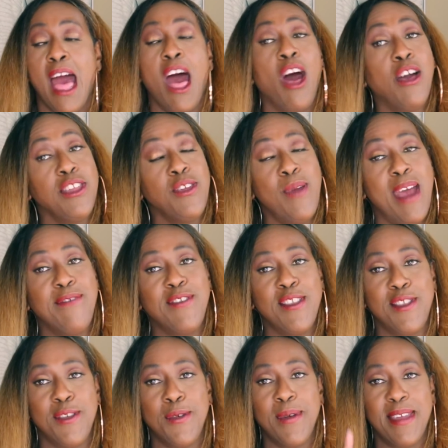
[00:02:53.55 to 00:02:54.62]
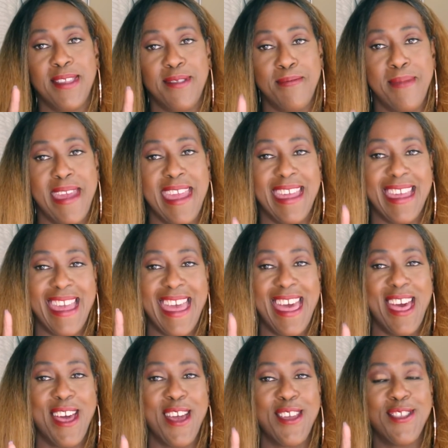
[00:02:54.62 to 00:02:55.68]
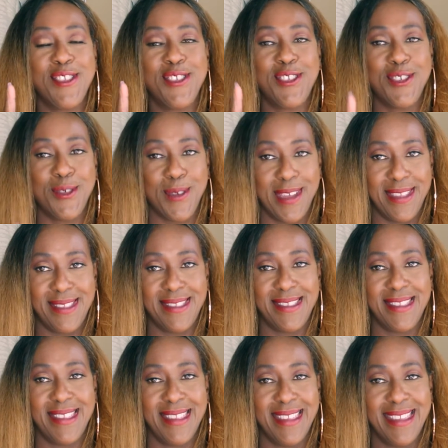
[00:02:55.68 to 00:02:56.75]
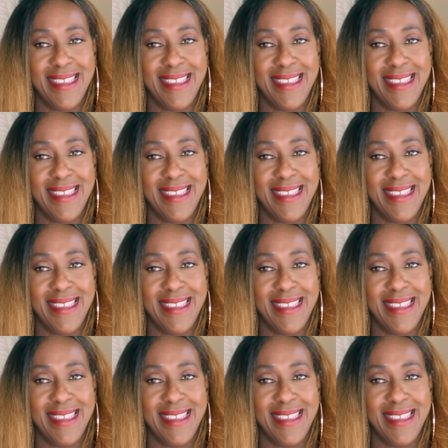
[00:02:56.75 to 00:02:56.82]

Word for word: All you have to do is make a choice.